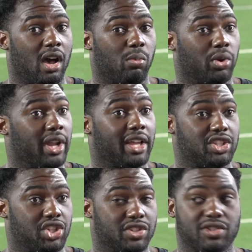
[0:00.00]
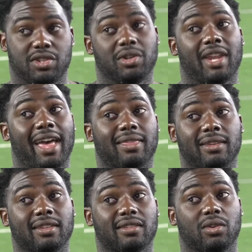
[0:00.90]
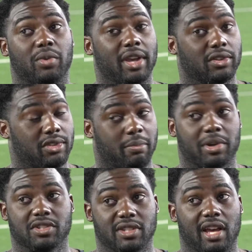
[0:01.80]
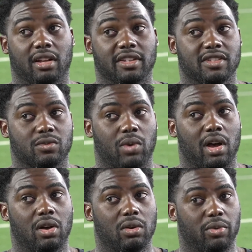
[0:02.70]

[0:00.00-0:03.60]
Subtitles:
we're not just student athletes. We also have personalities as well.